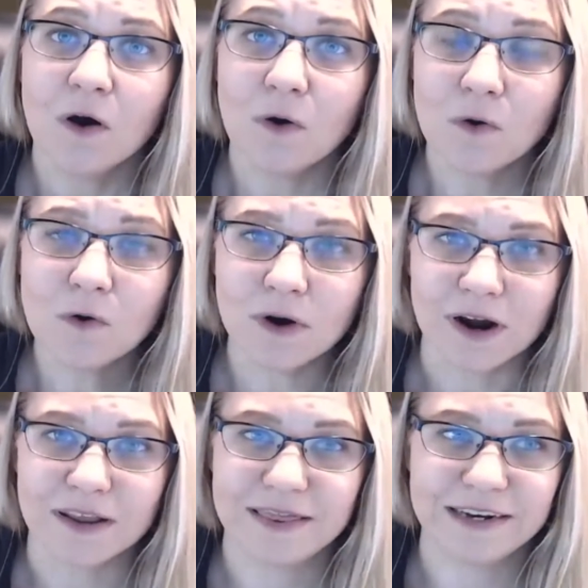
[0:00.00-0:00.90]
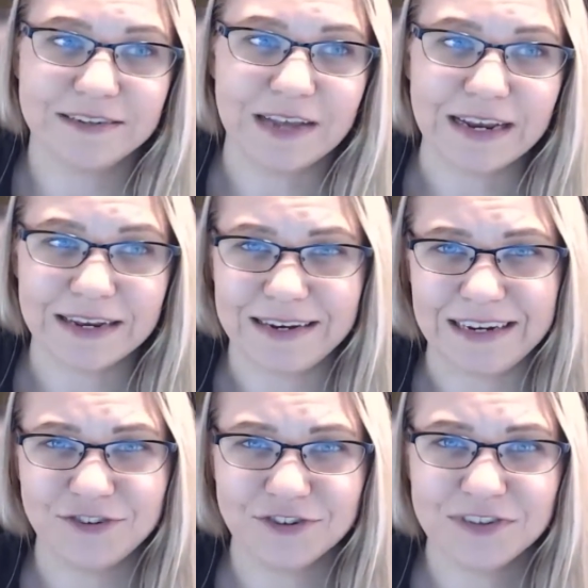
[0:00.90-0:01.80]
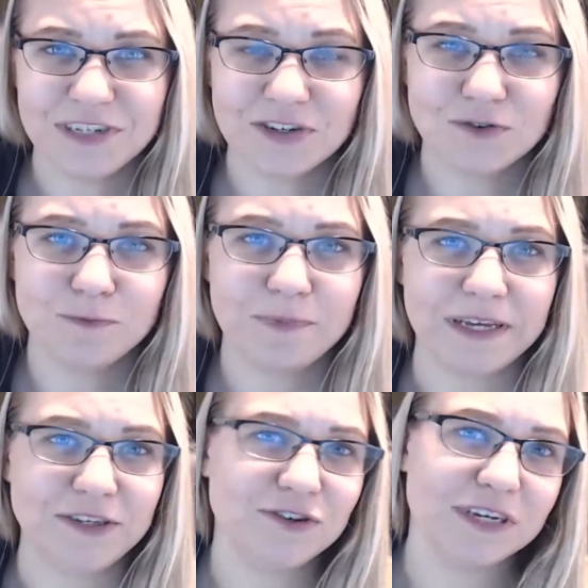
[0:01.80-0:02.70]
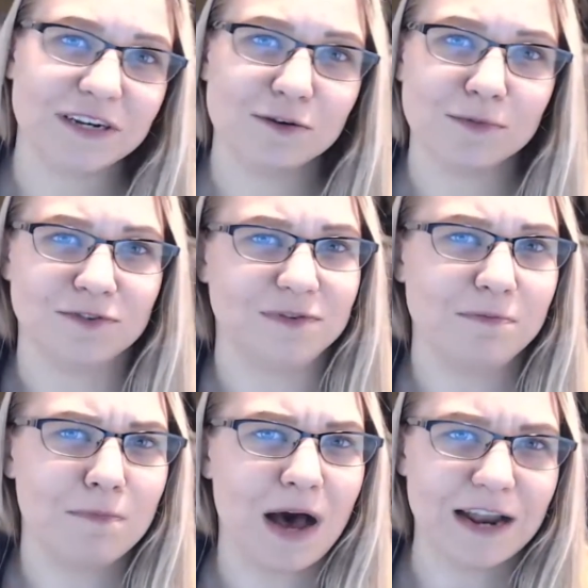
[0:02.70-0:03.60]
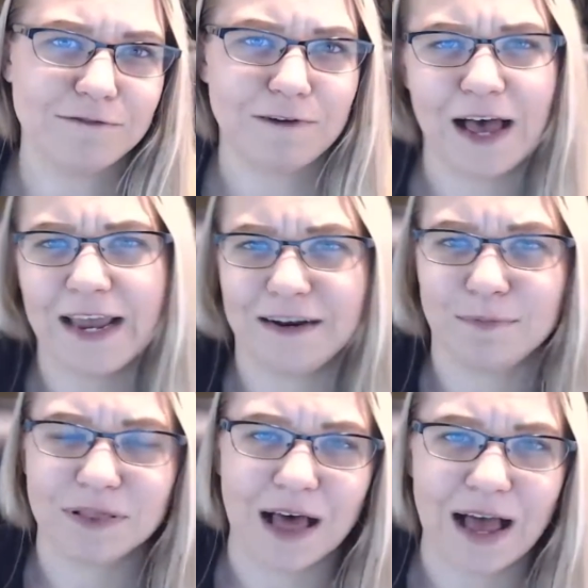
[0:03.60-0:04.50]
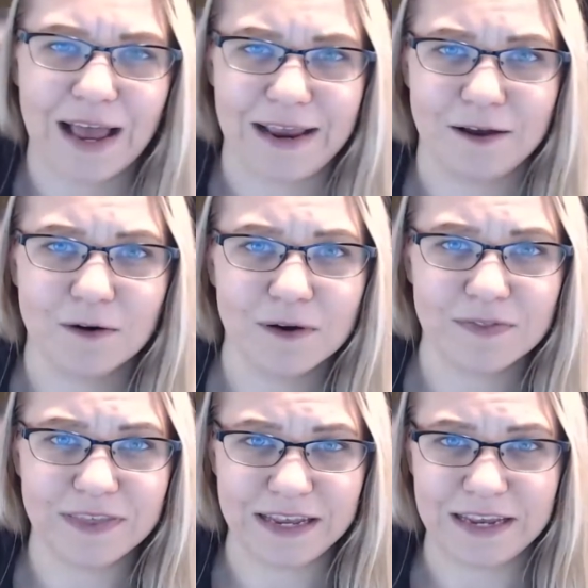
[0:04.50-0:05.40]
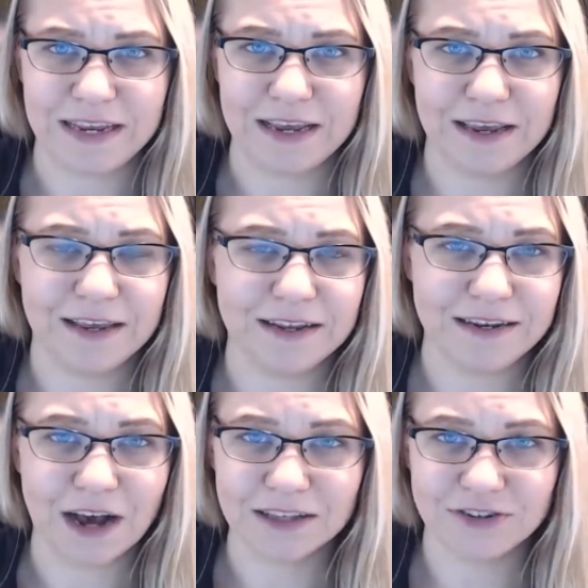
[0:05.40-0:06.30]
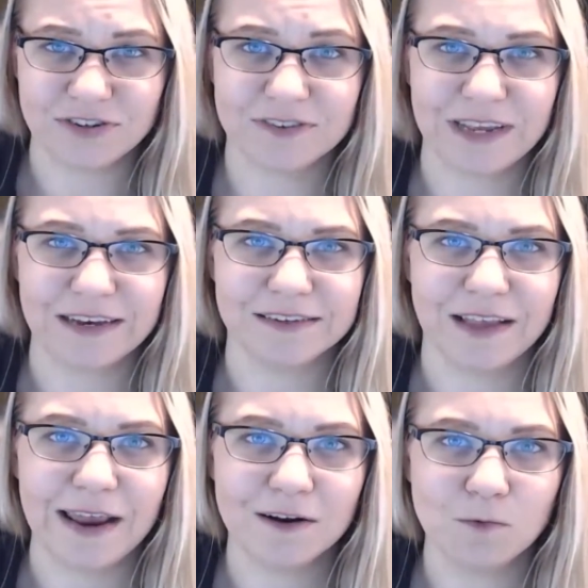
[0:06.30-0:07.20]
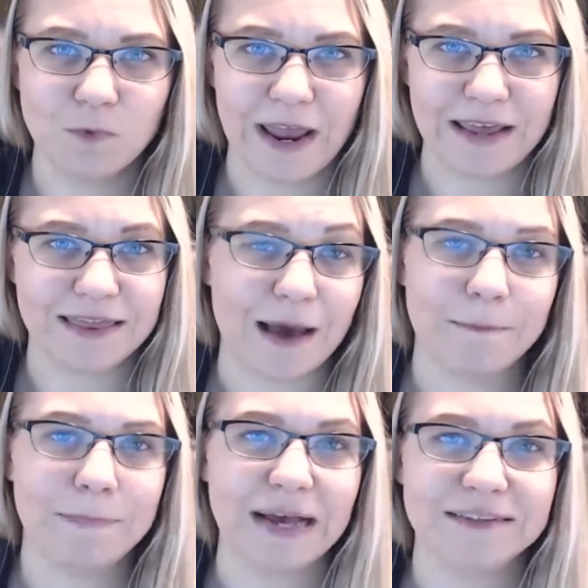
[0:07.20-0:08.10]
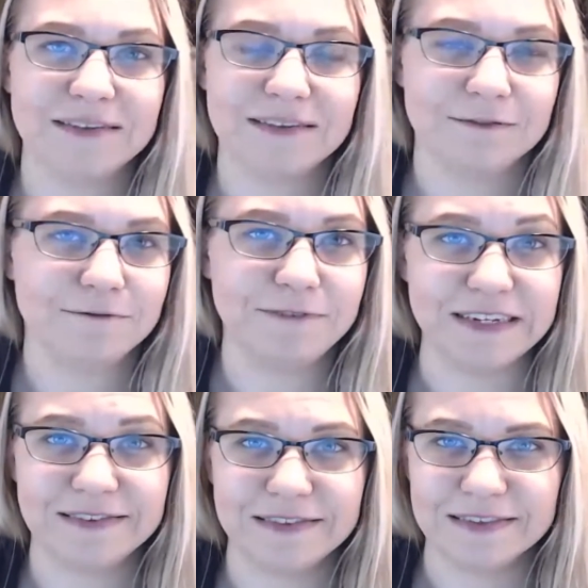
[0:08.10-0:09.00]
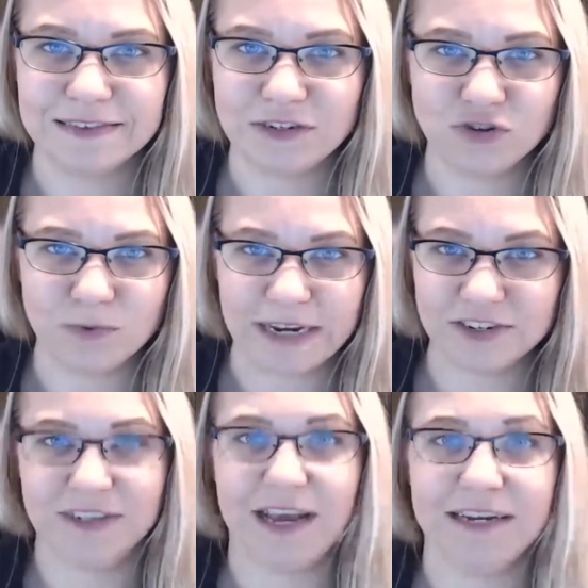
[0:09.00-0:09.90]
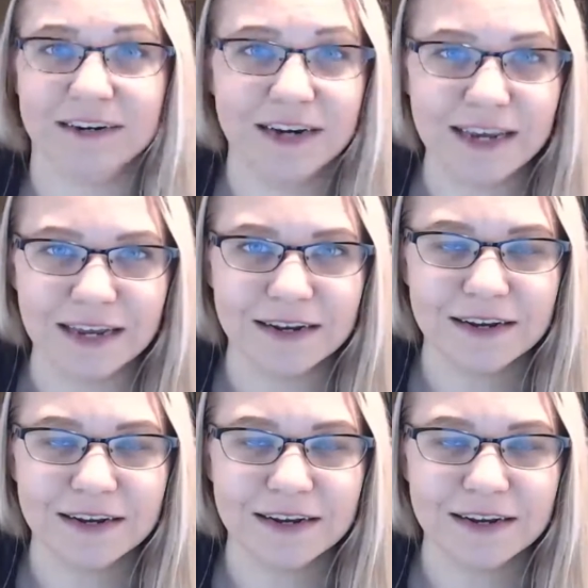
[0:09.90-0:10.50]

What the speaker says: Or they're second nature to you, but you can almost modify and apply the knowledge and skills in a way that best fits the situation that you're in.